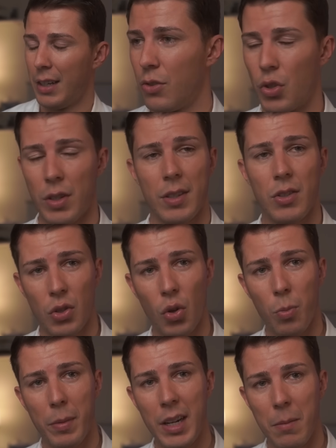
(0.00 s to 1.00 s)
Just
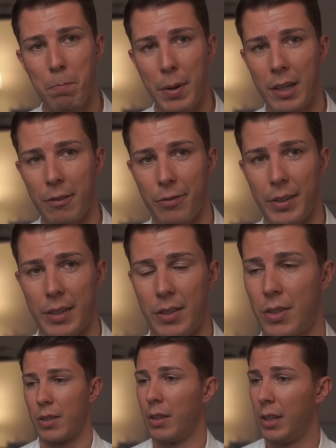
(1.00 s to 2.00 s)
so many benefits.